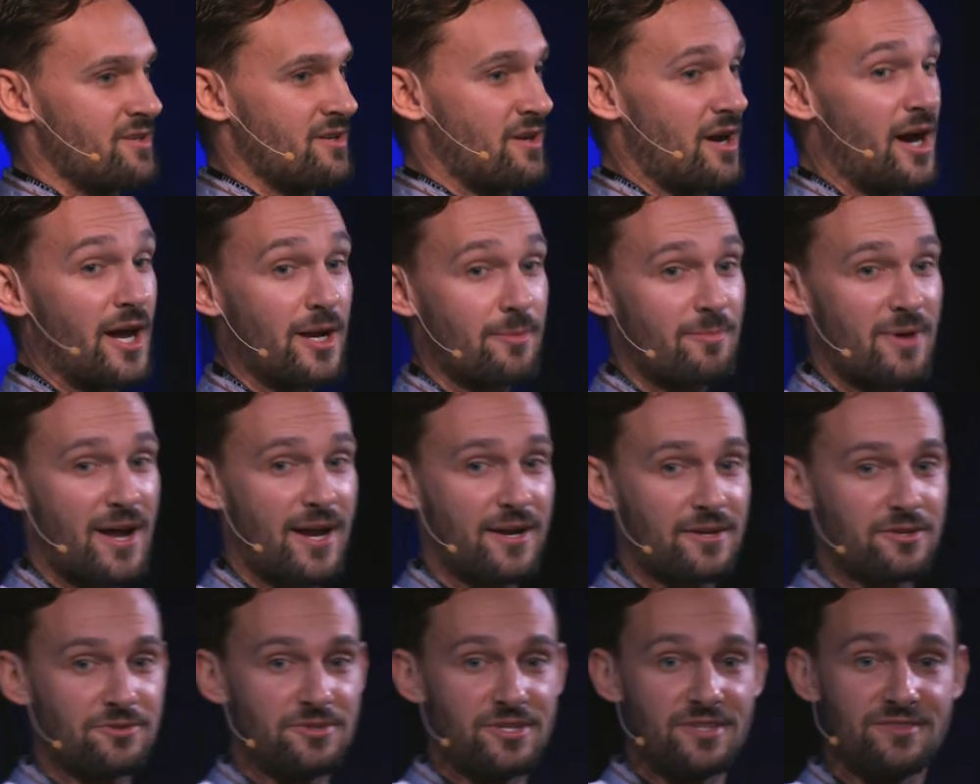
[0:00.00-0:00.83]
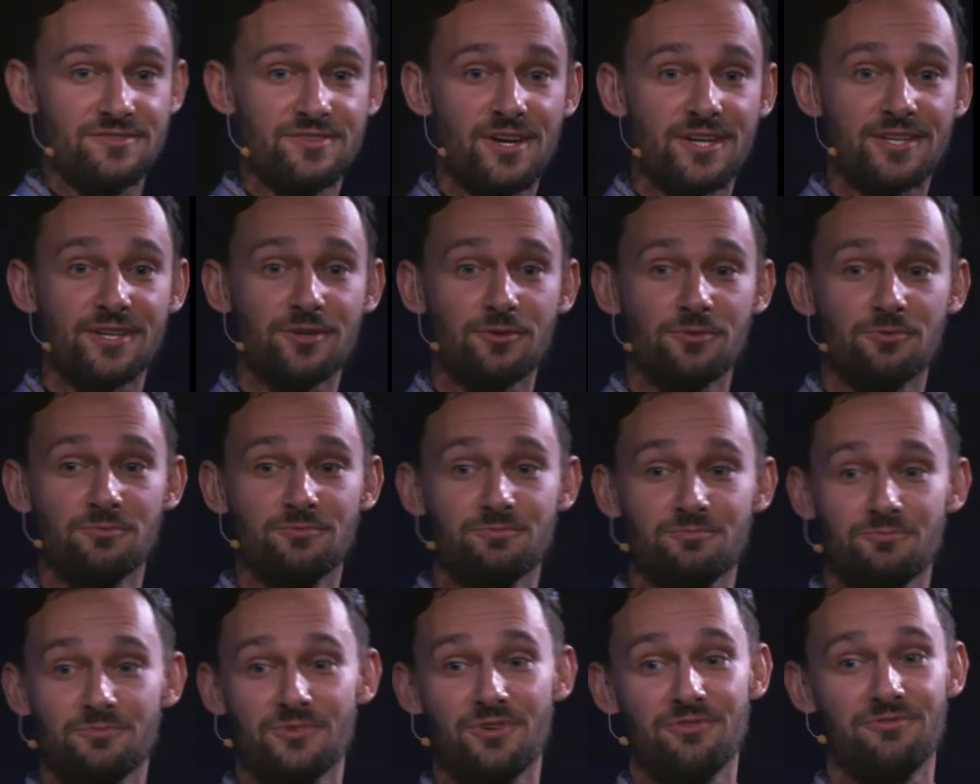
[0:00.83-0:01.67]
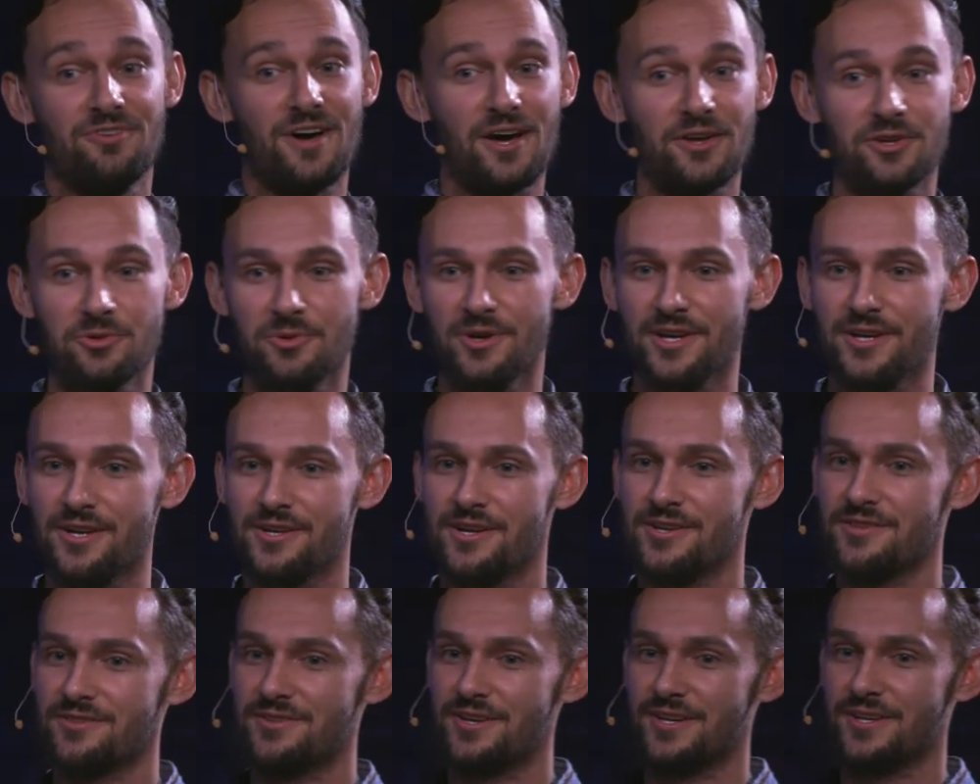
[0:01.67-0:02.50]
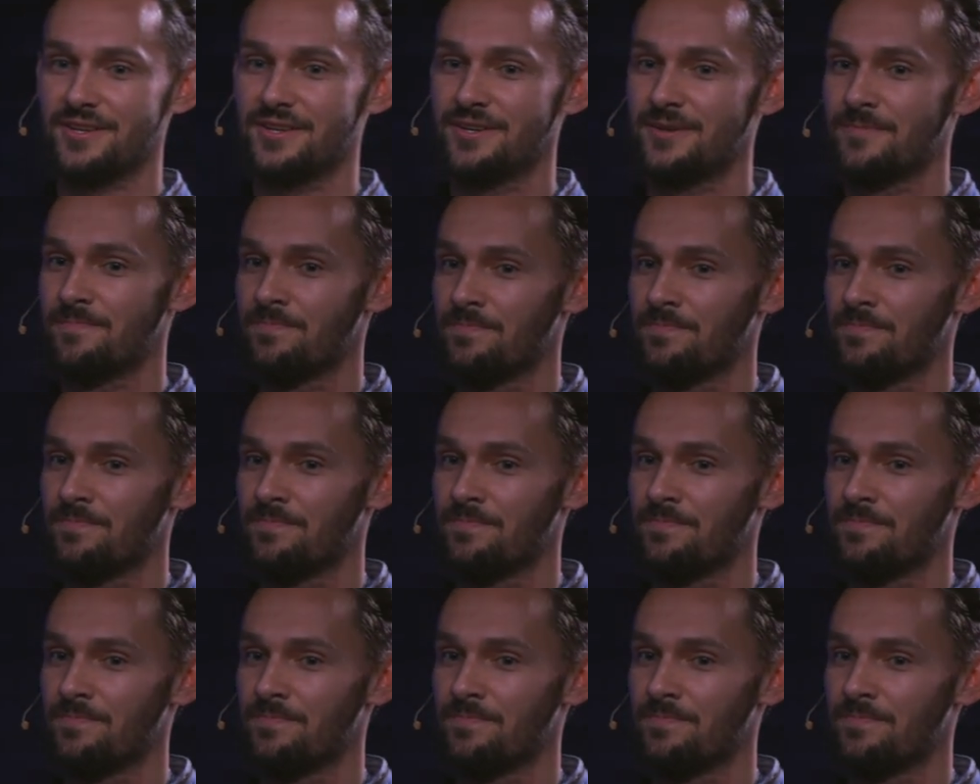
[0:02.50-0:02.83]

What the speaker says: automatically. It's not going to evaluate anything.